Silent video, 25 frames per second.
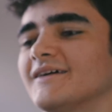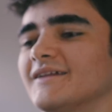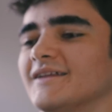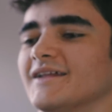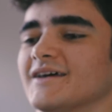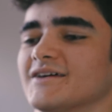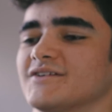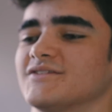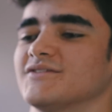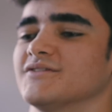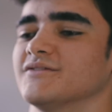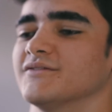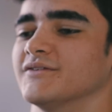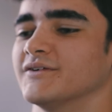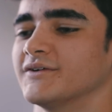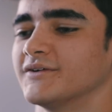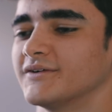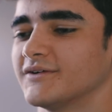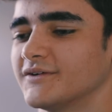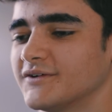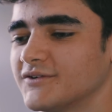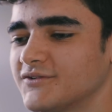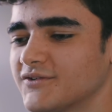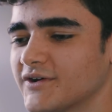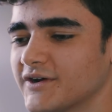less of
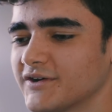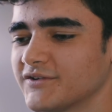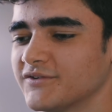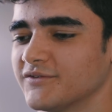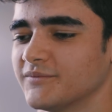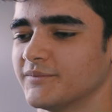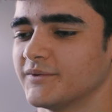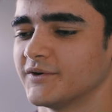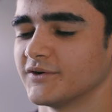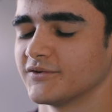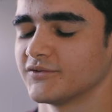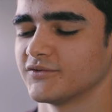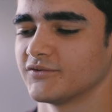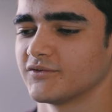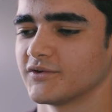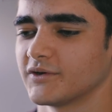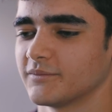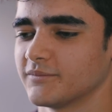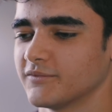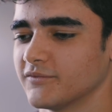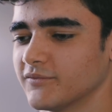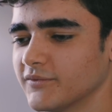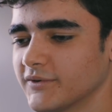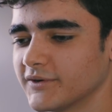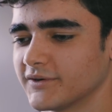an attractive person
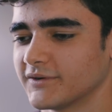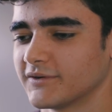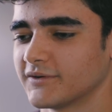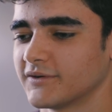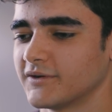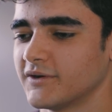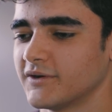type of way?